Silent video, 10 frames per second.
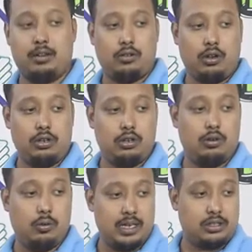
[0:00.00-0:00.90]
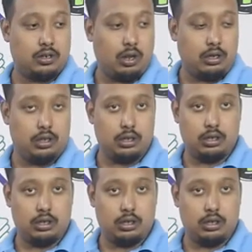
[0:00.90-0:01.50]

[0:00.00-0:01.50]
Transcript: cloth, waist cloth